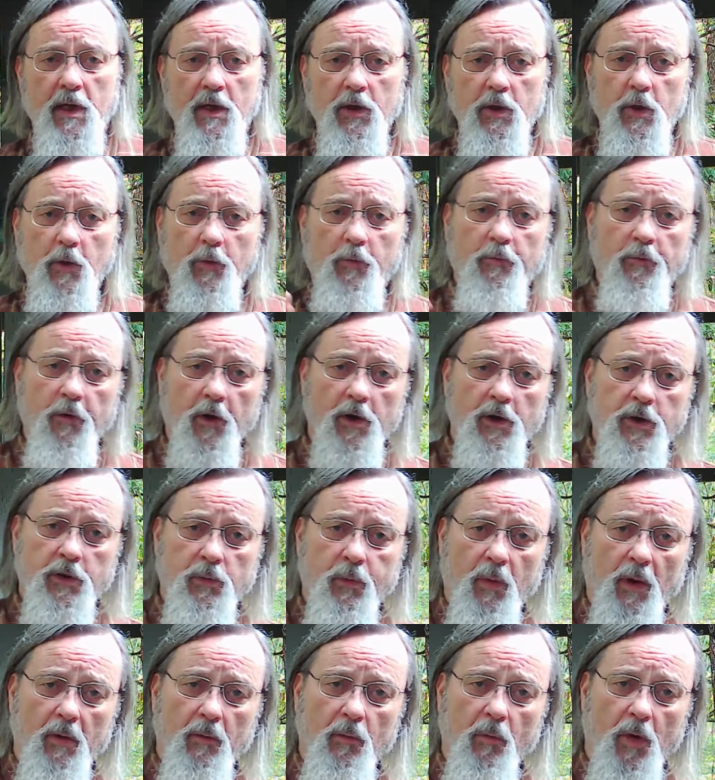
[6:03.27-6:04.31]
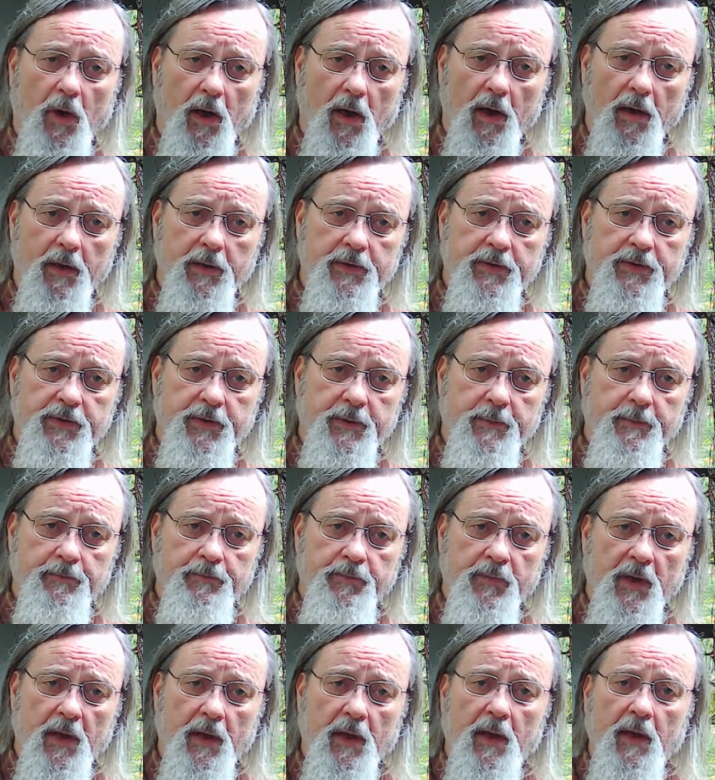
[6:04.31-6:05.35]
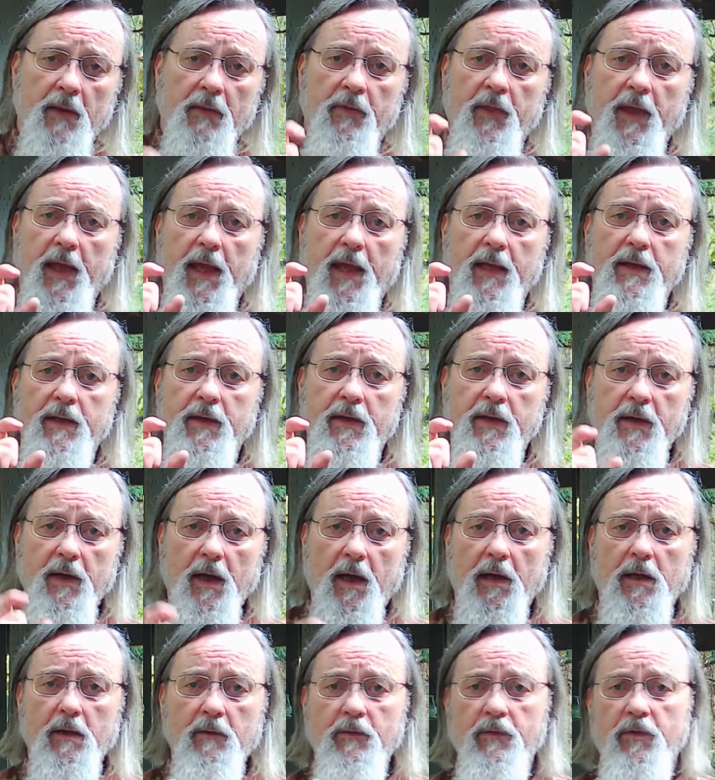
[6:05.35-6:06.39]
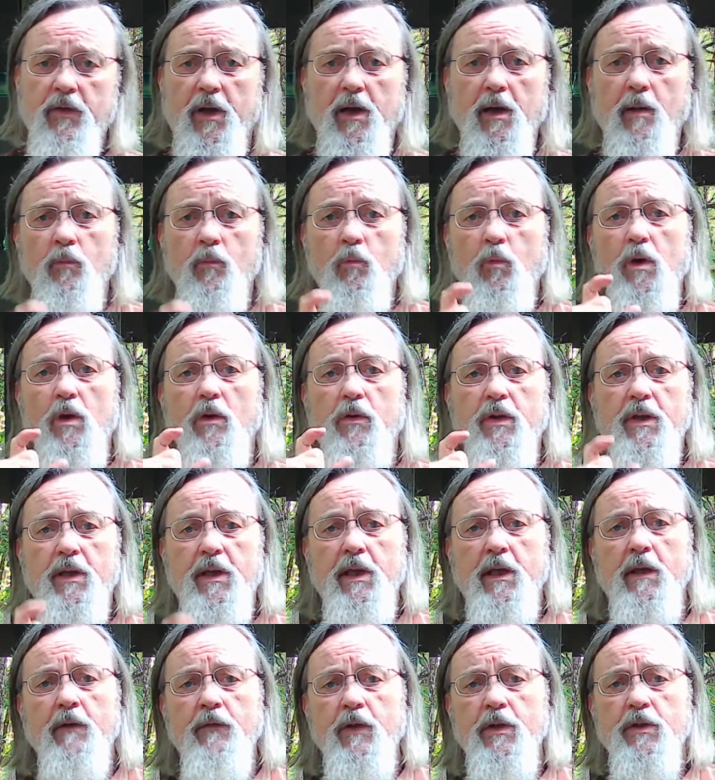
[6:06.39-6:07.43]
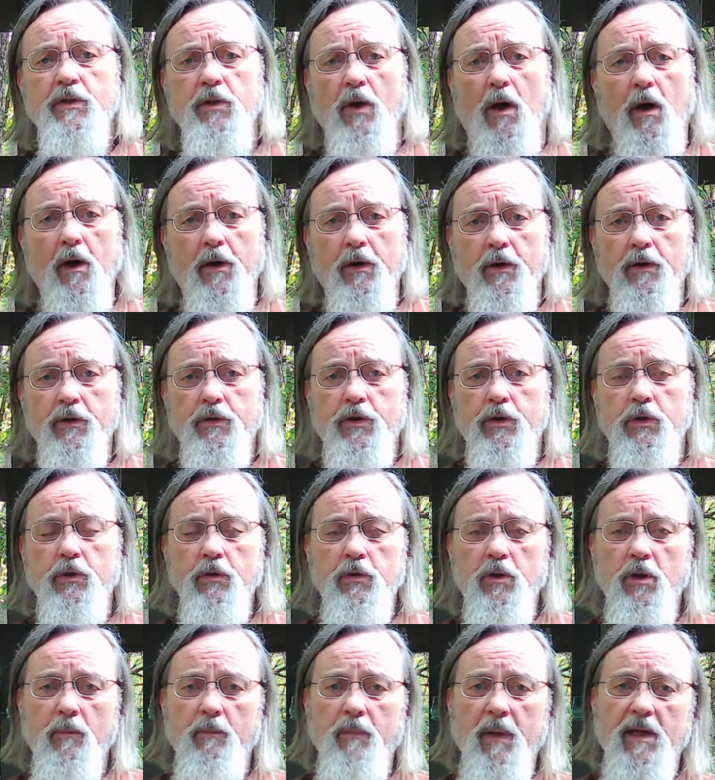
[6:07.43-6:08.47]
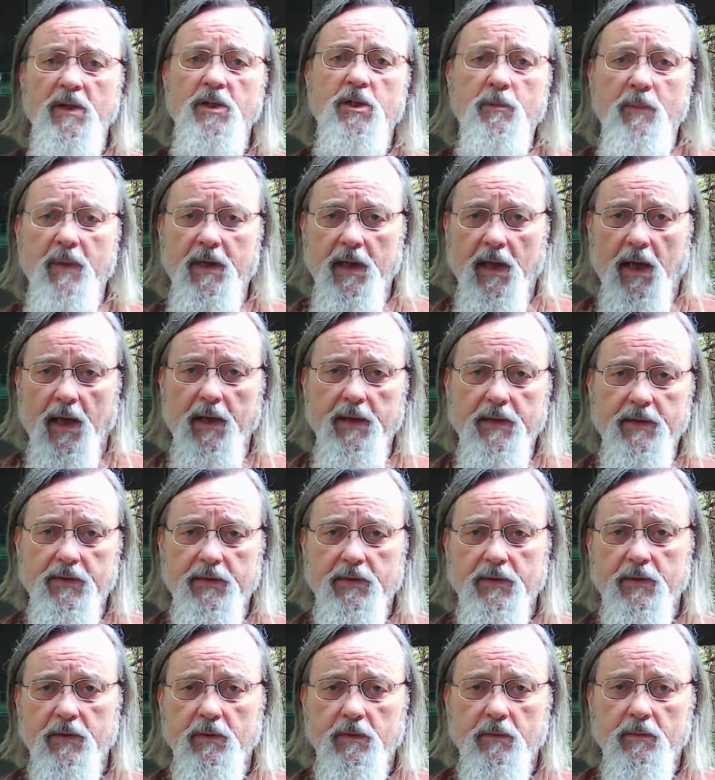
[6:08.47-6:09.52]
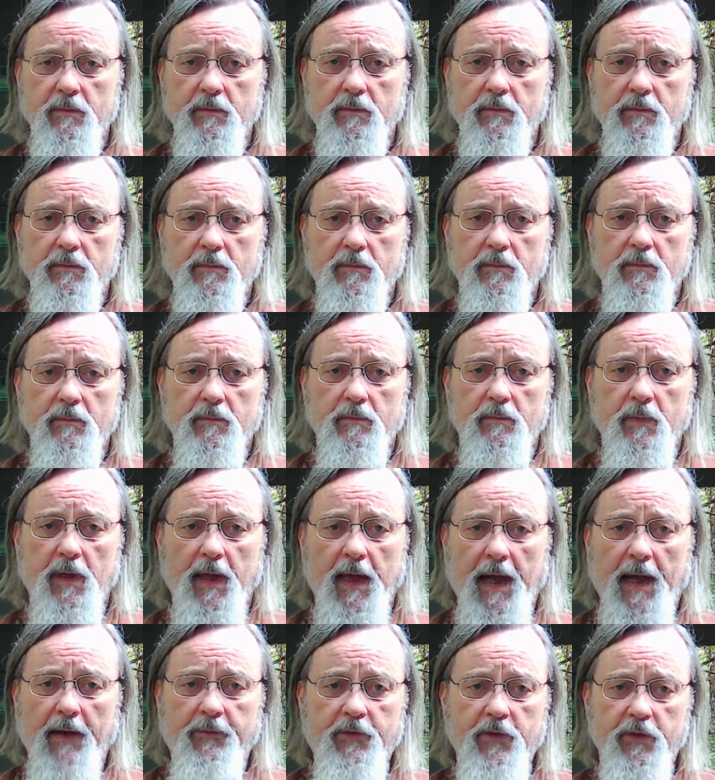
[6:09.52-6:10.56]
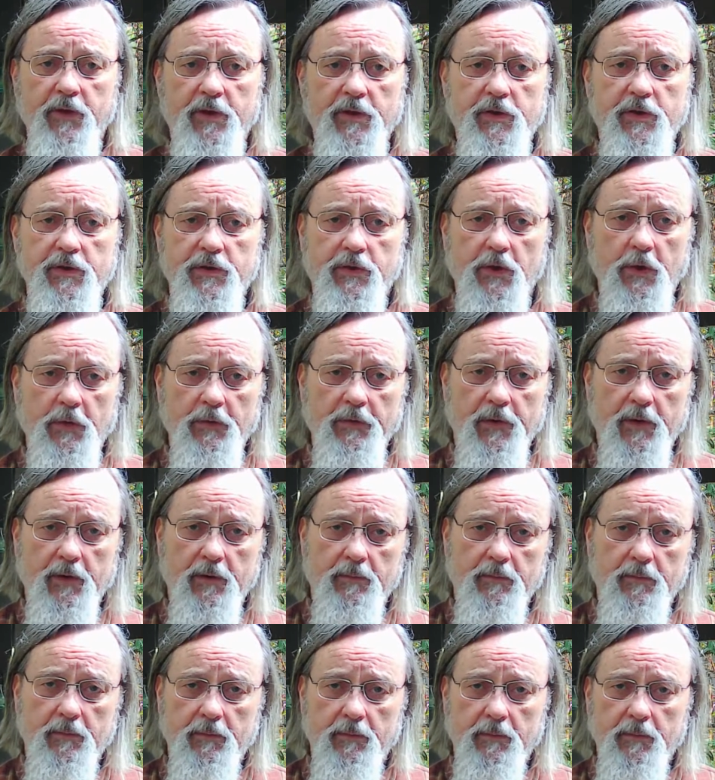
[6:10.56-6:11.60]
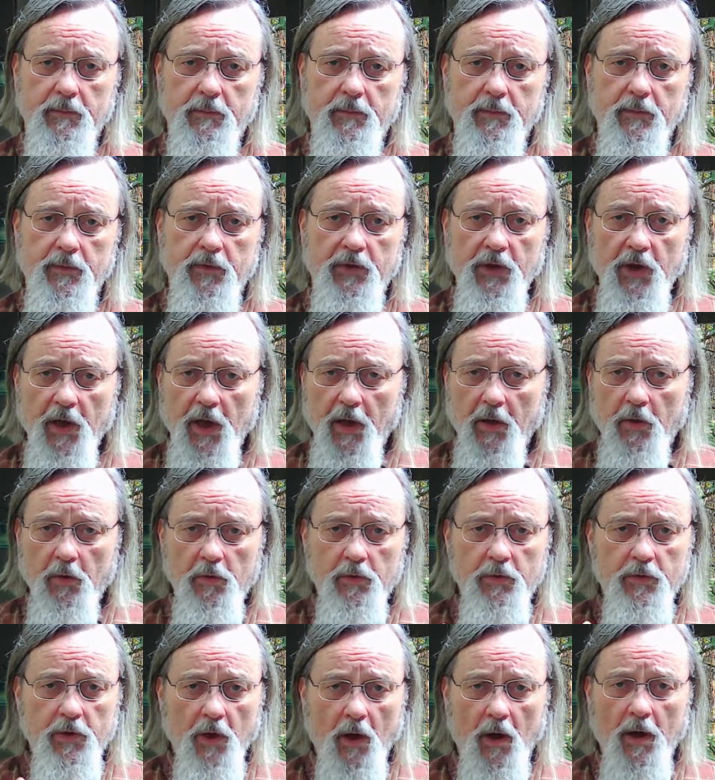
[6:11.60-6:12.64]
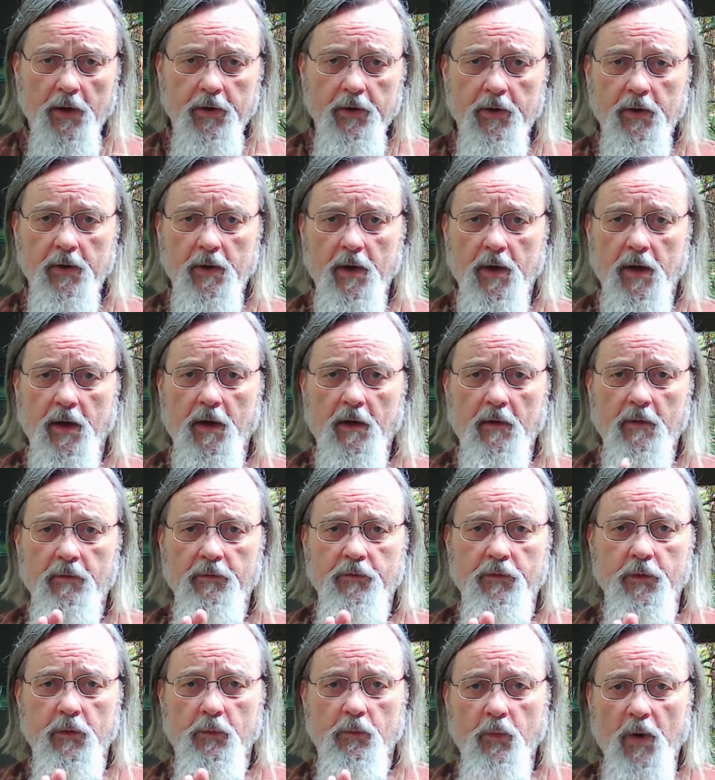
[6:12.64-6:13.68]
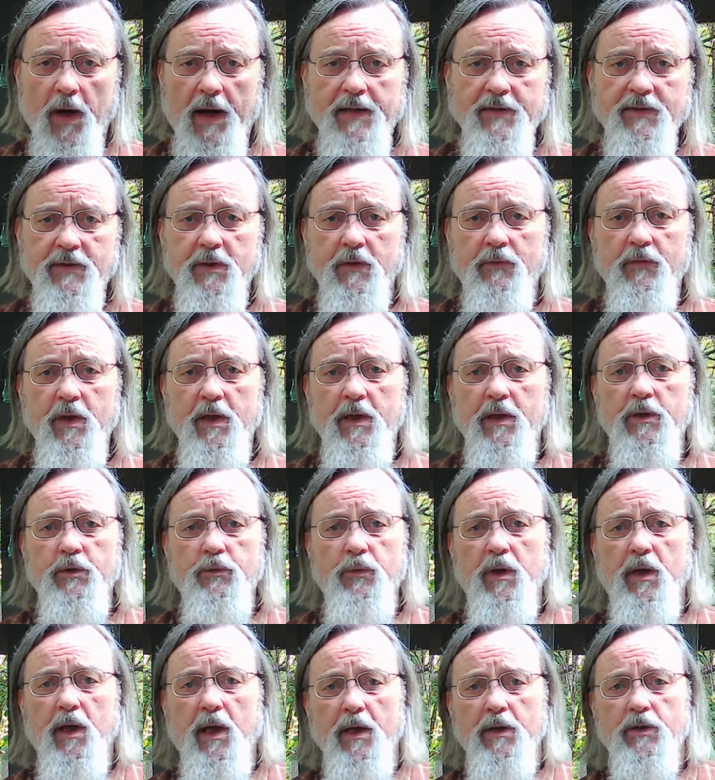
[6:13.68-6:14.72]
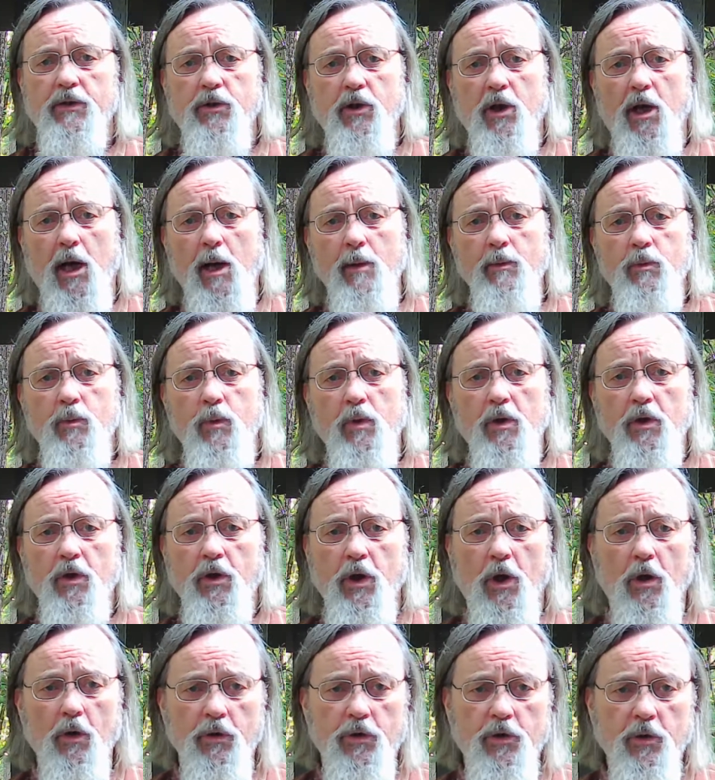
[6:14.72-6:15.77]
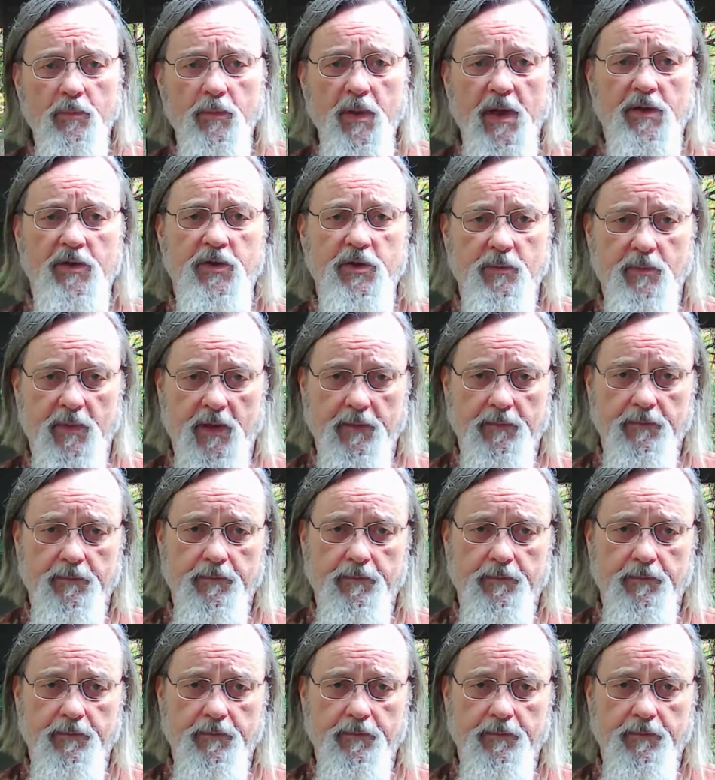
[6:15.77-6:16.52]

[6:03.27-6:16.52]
The first one was that none of them will give a daughter to the Benjaminites after this is over. No daughter of the rest of the Israelite tribes will go to Benjamin.